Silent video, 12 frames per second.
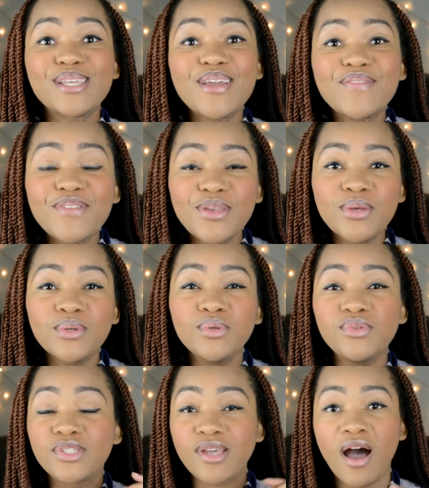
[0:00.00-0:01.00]
If you
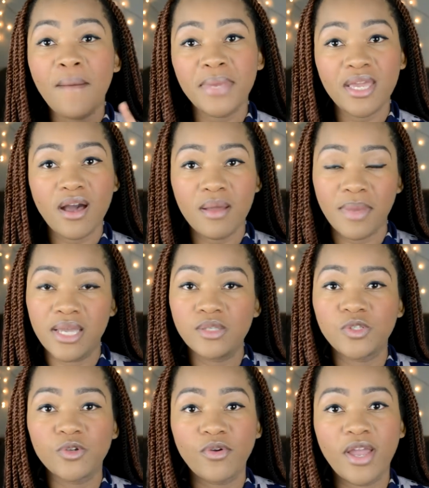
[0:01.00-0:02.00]
saw me on my
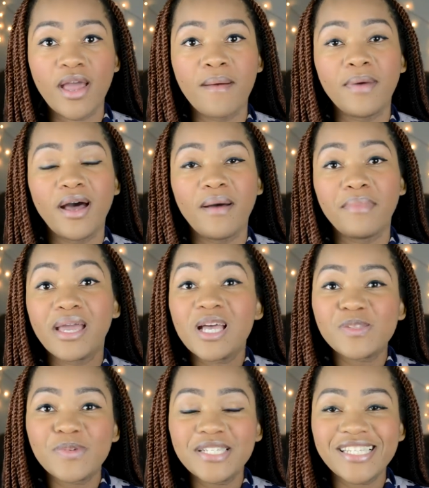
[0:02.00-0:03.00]
Instagram, uh, my
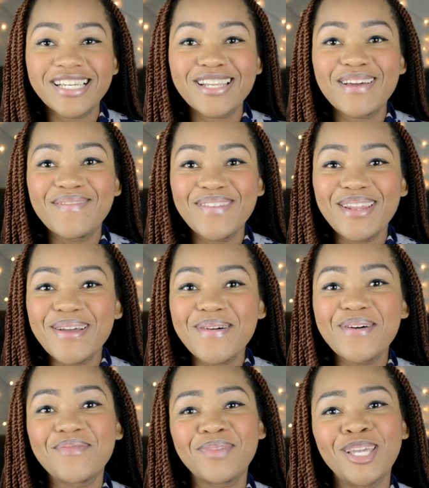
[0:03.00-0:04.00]
husband did a video
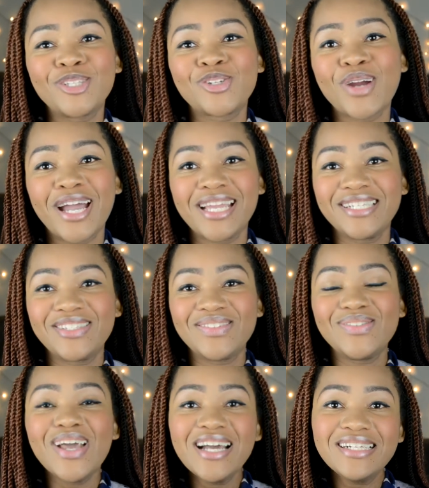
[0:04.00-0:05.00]
of me trying
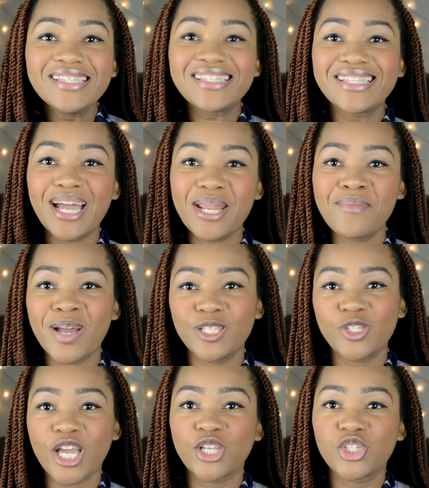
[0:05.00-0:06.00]
to study my
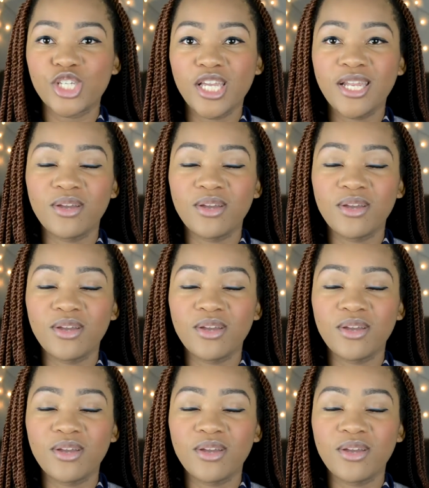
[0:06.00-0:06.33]
check sheet.